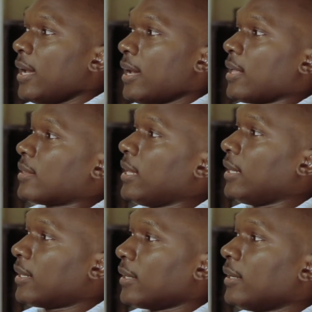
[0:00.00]
And I
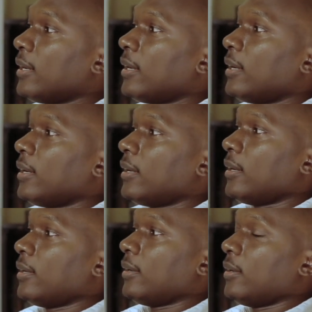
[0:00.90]
think
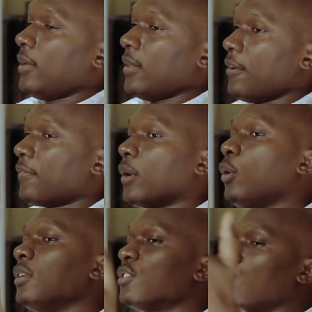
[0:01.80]
if the goal
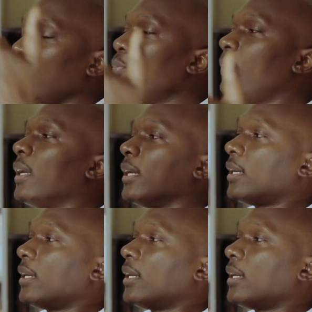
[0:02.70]
is too big,